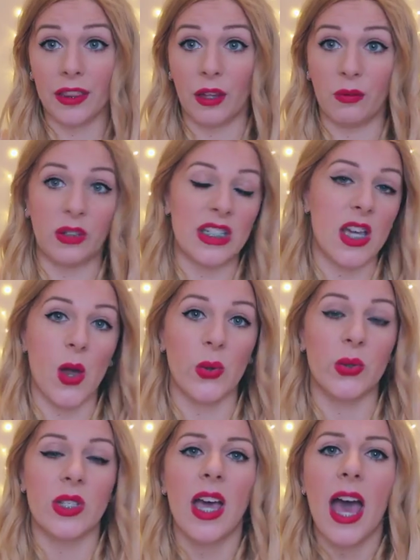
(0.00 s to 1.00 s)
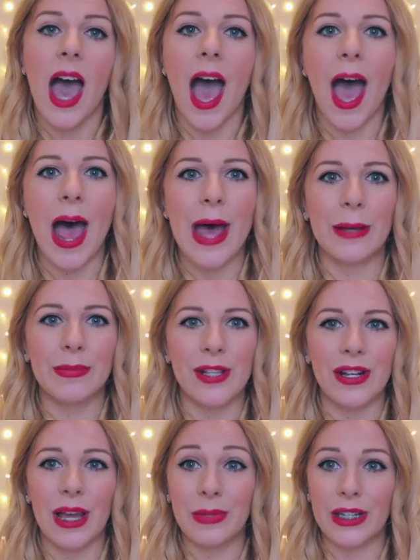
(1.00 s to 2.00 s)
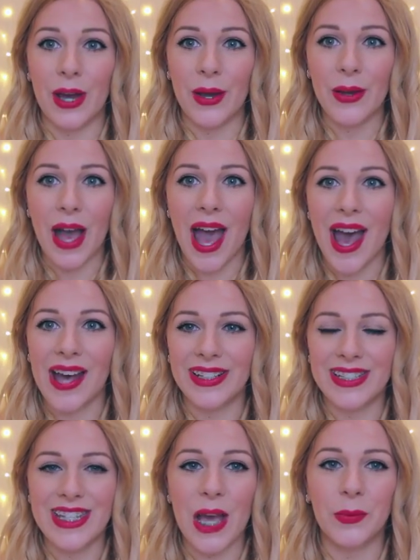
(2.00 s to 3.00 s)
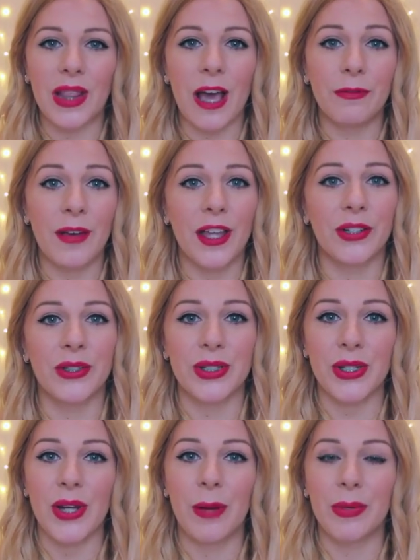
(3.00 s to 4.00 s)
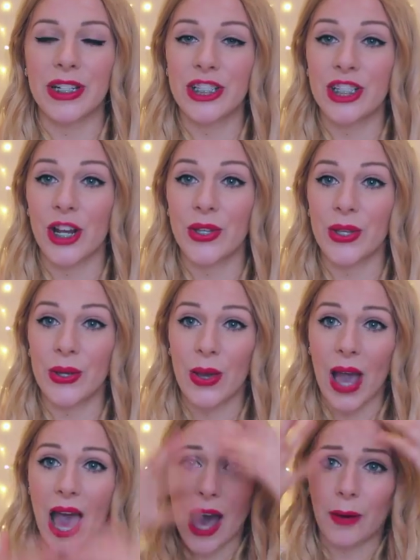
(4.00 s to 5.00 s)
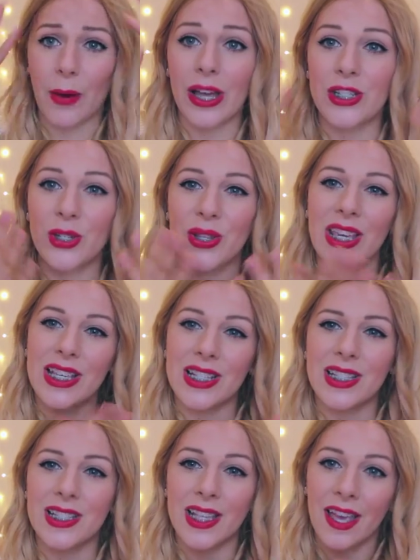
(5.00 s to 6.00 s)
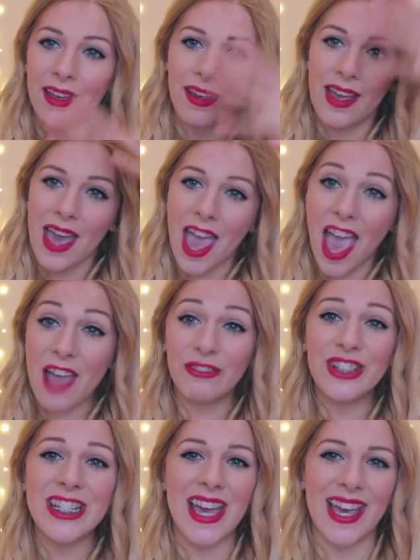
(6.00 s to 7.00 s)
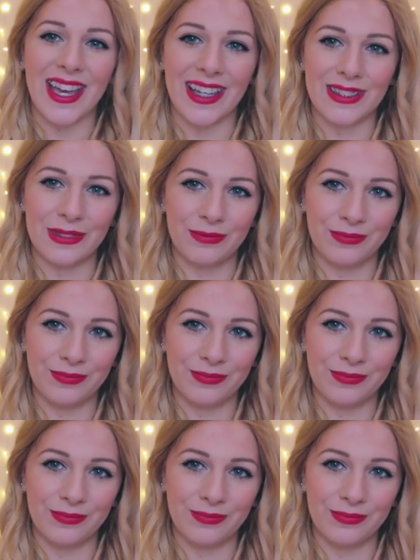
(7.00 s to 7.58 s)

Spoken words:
other videos. So let me know, and yeah, without further ado, I'm going to show you how I do this every day.